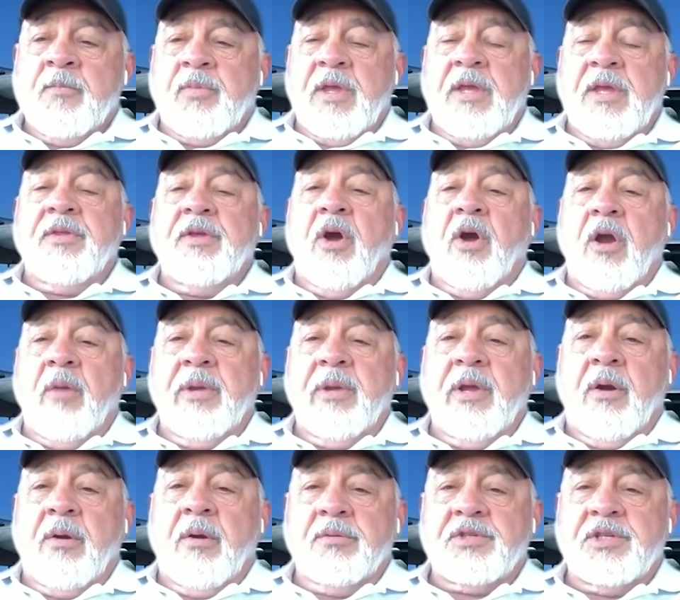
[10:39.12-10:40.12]
in the Army
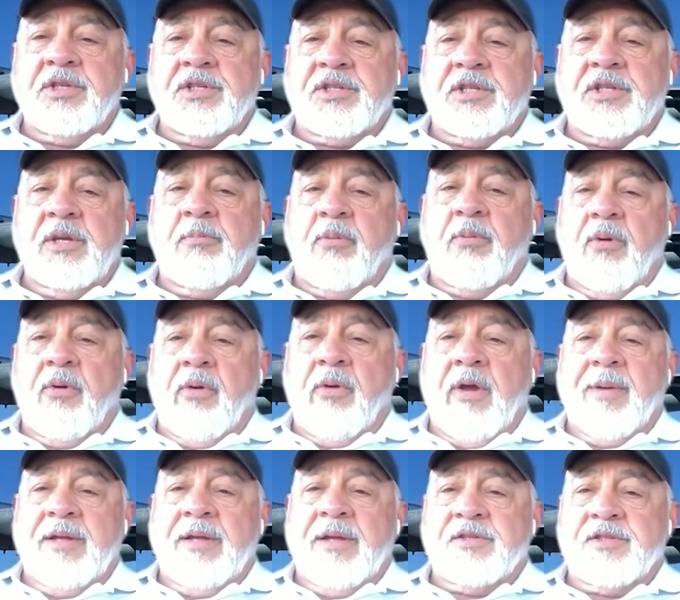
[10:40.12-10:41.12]
R O T C
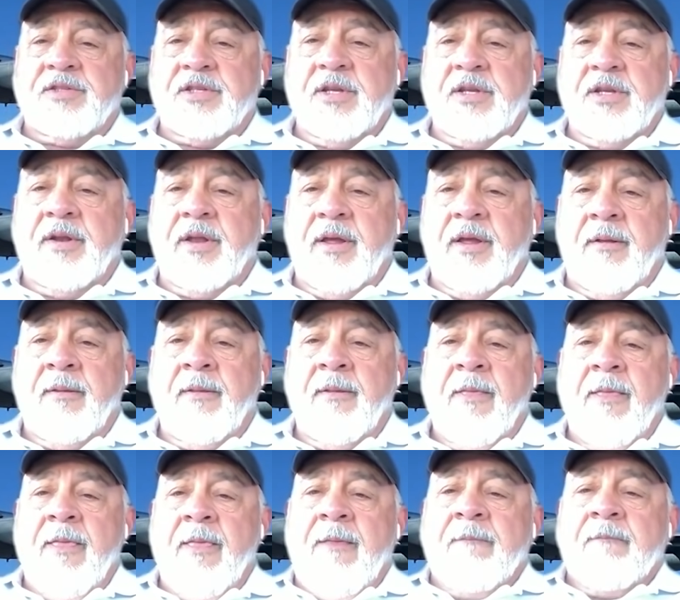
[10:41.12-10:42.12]
program at the Citadel.
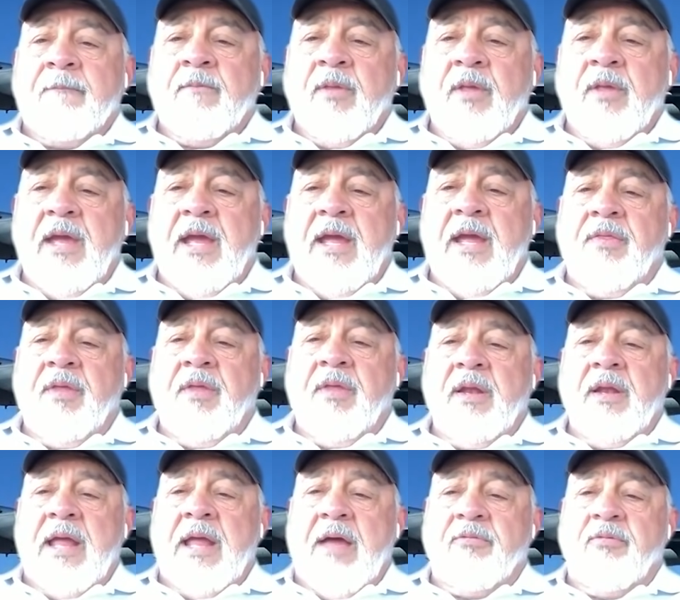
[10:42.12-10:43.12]
And
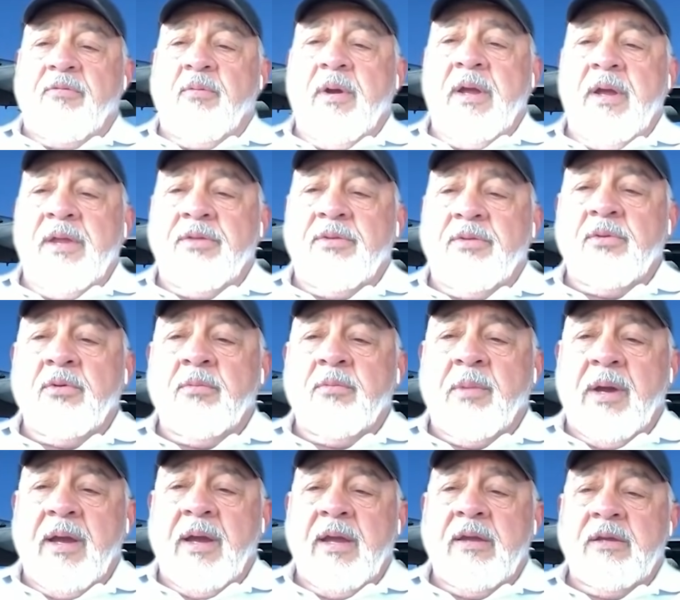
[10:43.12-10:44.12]
then halfway through
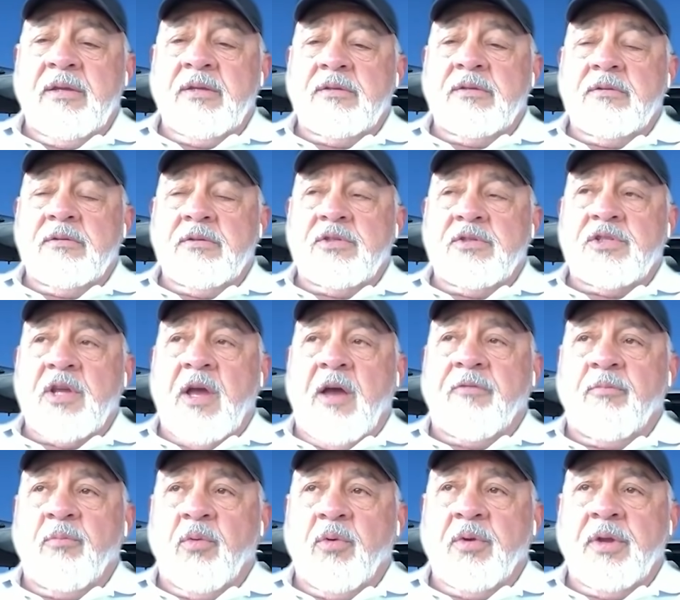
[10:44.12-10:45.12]
my
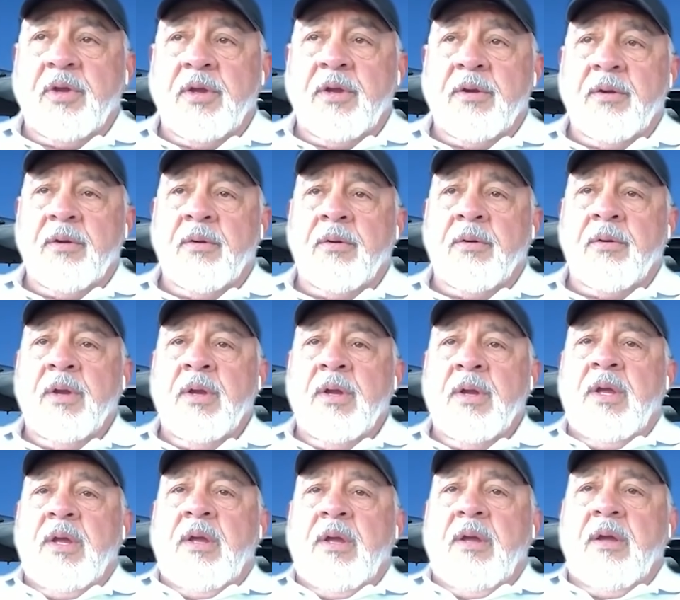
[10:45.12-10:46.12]
sophomore year,
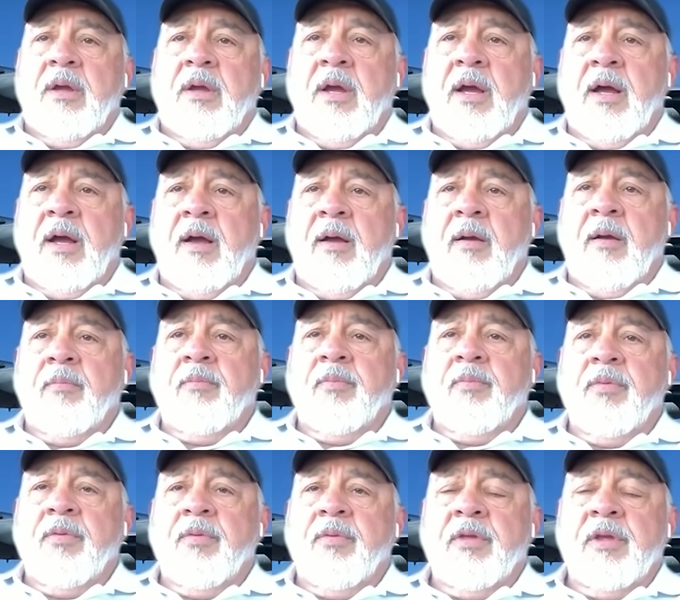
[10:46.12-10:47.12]
um,
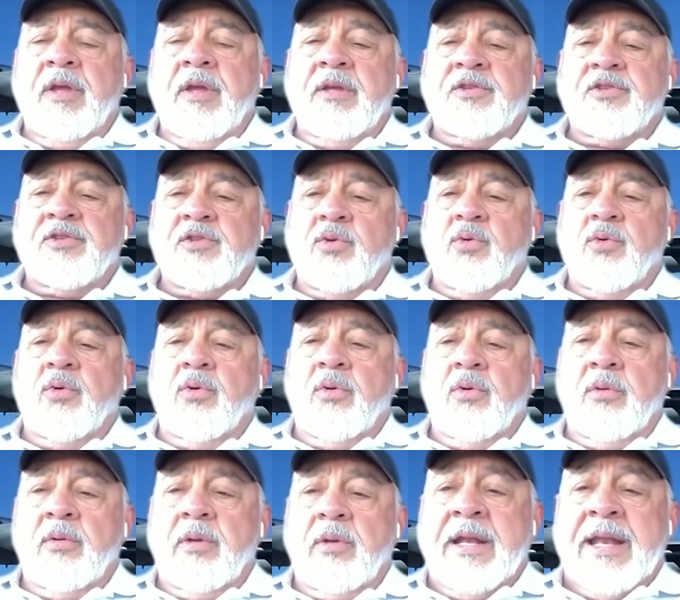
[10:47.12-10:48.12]
the
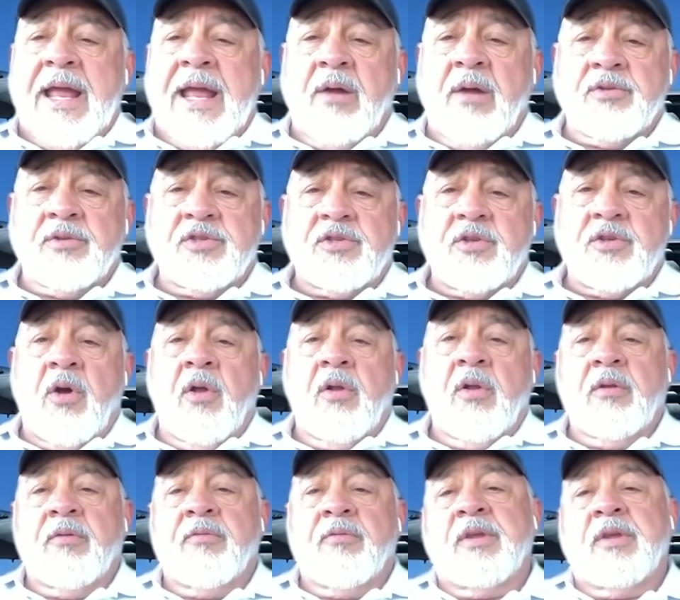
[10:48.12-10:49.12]
school announced to
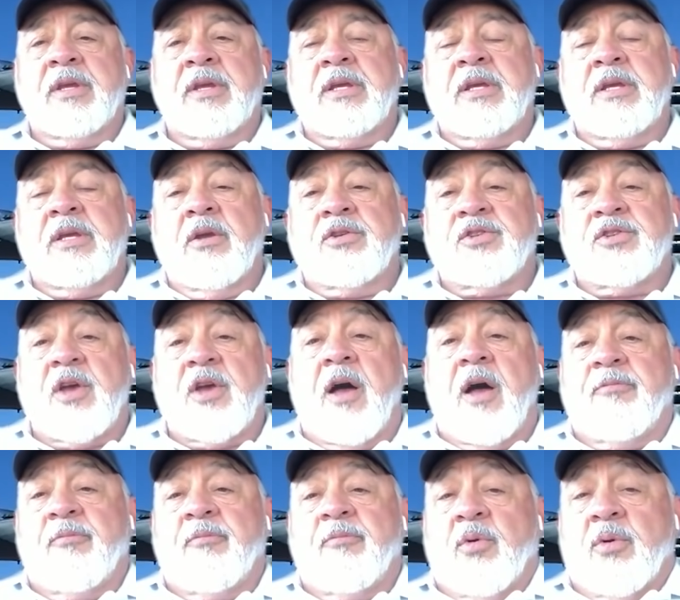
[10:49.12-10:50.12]
all of the
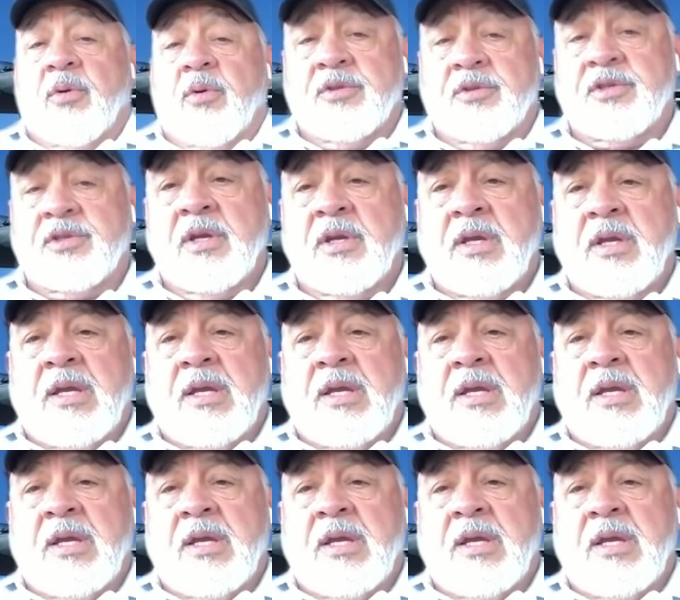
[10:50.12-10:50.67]
sophomores